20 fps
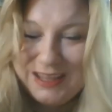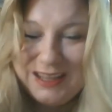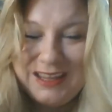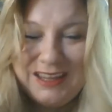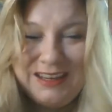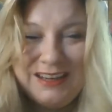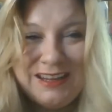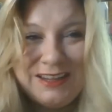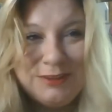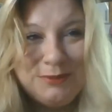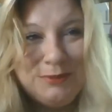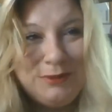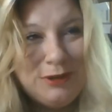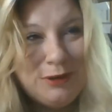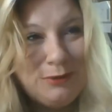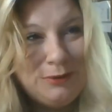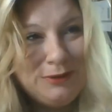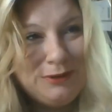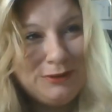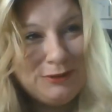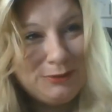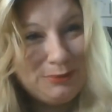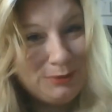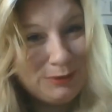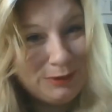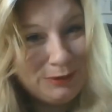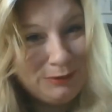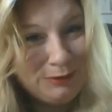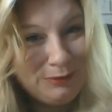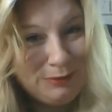And as we know in this
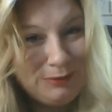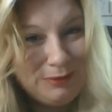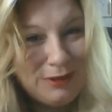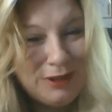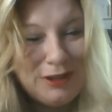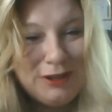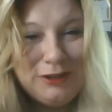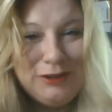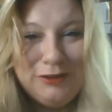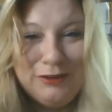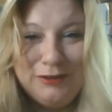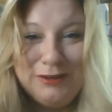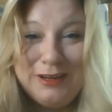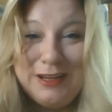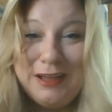world, you're going